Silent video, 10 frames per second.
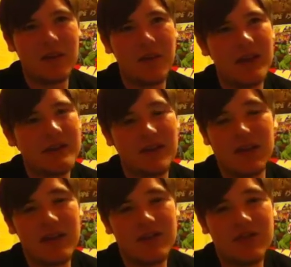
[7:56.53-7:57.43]

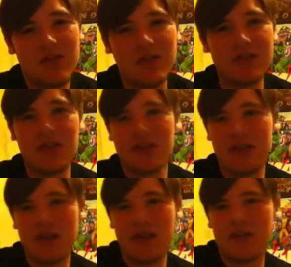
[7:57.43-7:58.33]
Just creates an
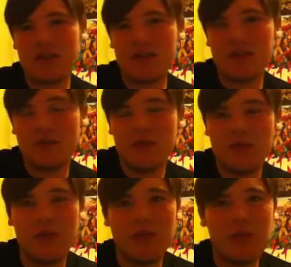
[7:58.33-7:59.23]

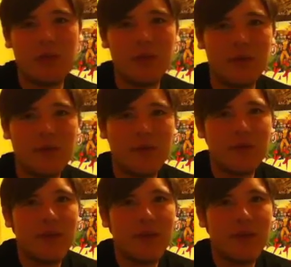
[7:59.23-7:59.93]
unbelievable movie.